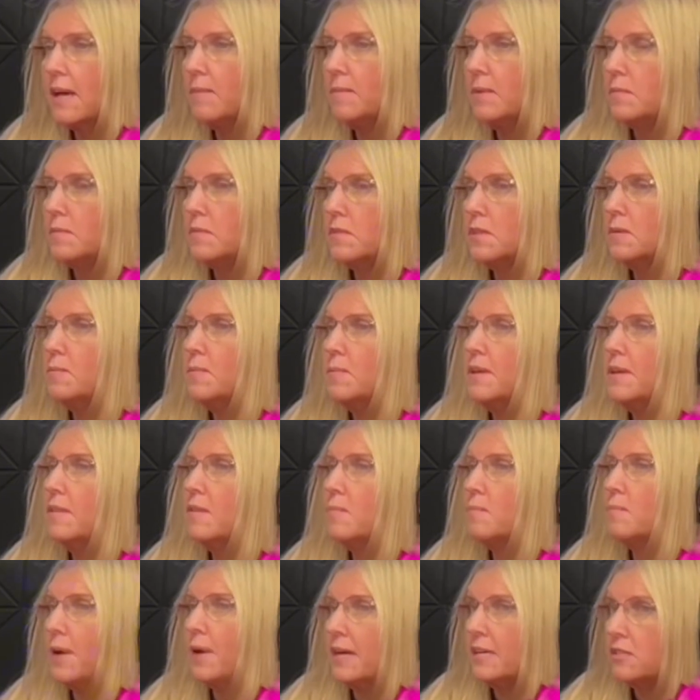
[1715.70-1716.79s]
and to be the
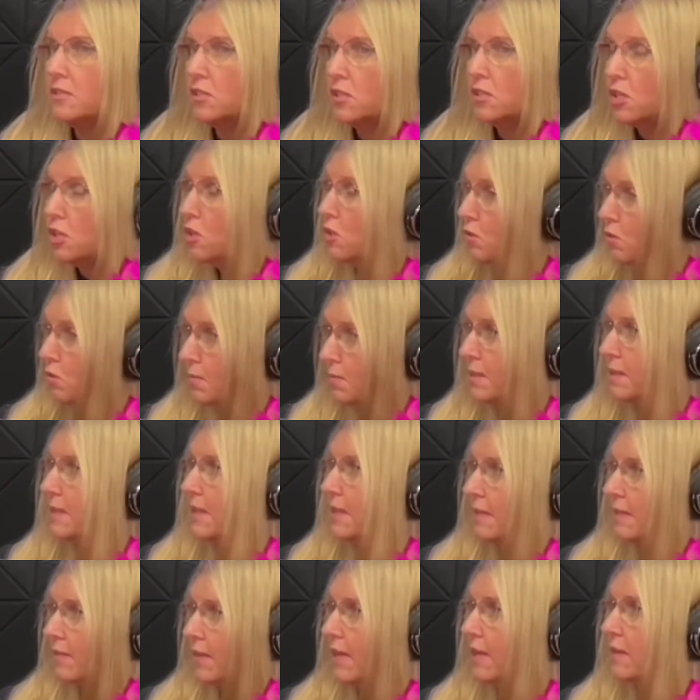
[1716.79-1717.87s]
best human
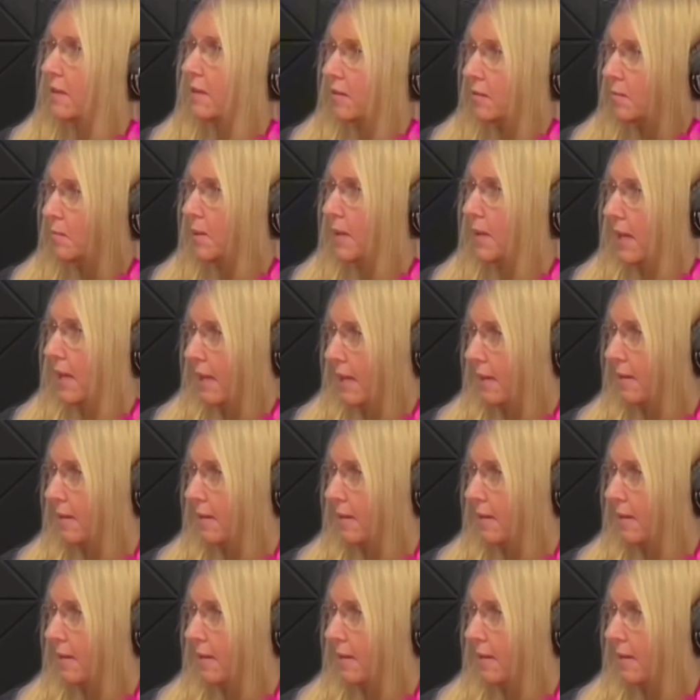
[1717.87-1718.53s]
that they can be.